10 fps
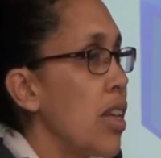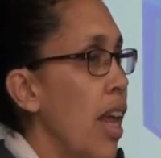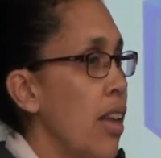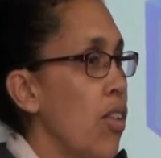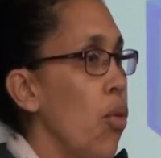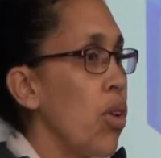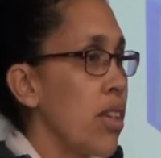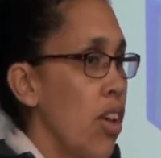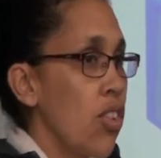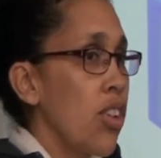and all
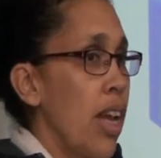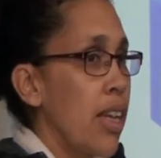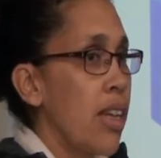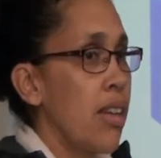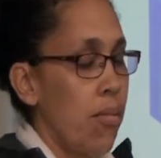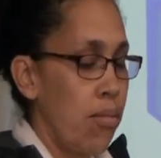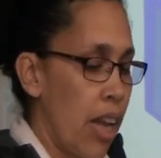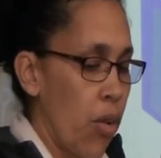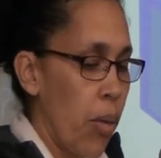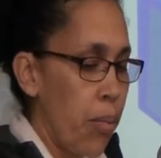associated
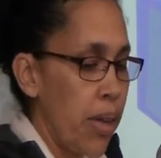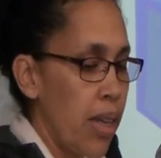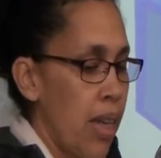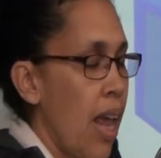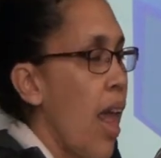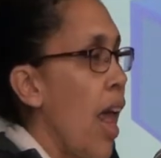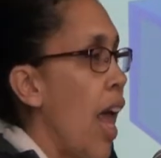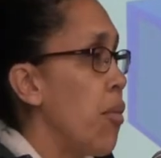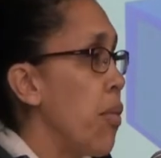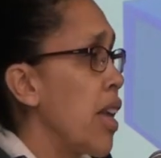equipment
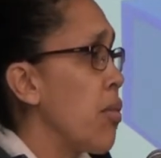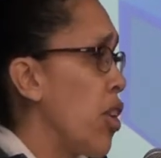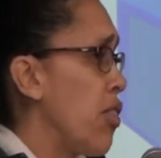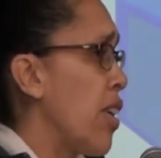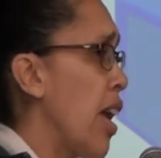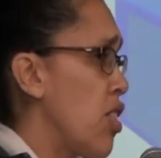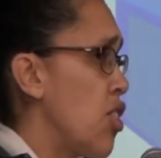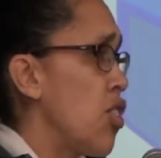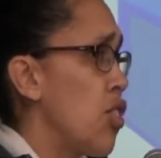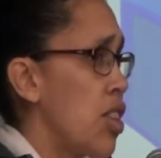and making
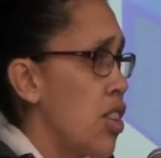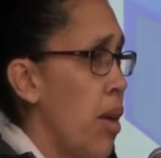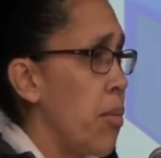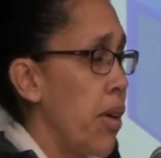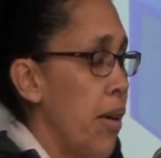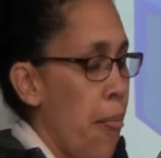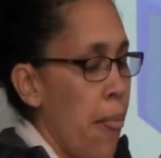modifications to the chamber.